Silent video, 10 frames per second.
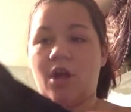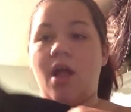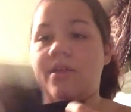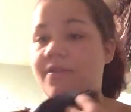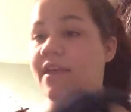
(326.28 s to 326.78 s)

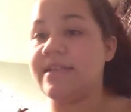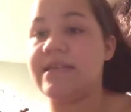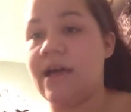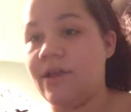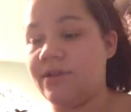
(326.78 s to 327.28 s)
color they
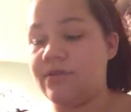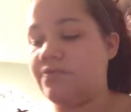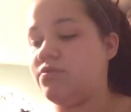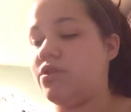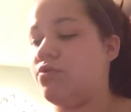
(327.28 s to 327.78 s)
tell
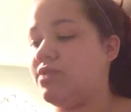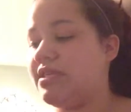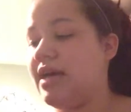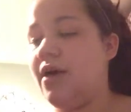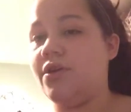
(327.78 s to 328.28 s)

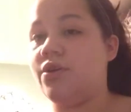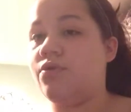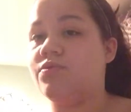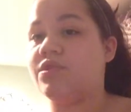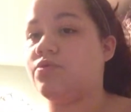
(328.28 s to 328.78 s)

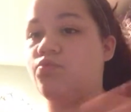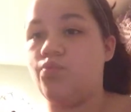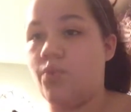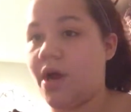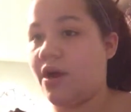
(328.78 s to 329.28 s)
you, just
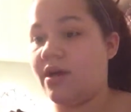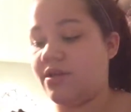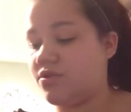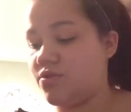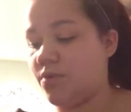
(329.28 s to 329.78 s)
wear
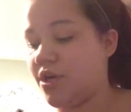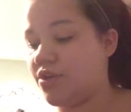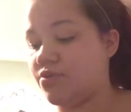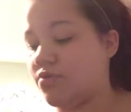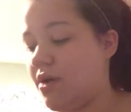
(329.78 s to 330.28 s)
it. Just wear
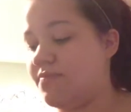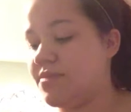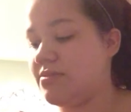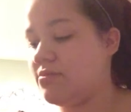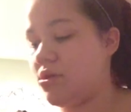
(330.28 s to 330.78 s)
your
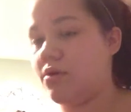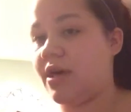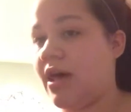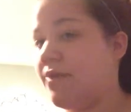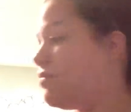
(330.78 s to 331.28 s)
scrubs.
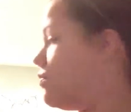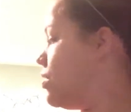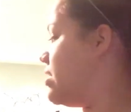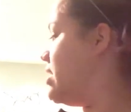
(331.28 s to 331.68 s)
Okay? Worth